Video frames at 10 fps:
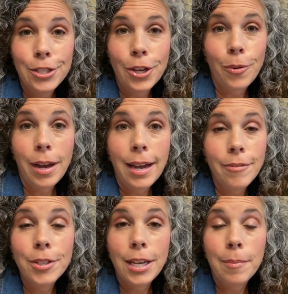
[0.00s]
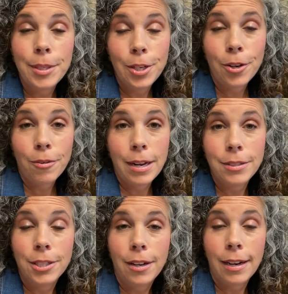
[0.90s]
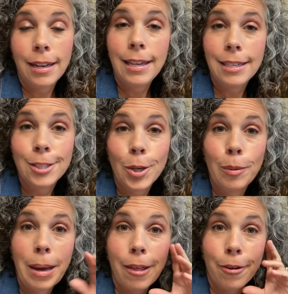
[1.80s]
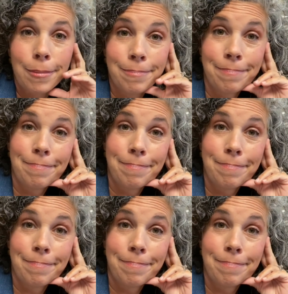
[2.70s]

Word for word: So every time we turn around tonight, he has to go to the bathroom.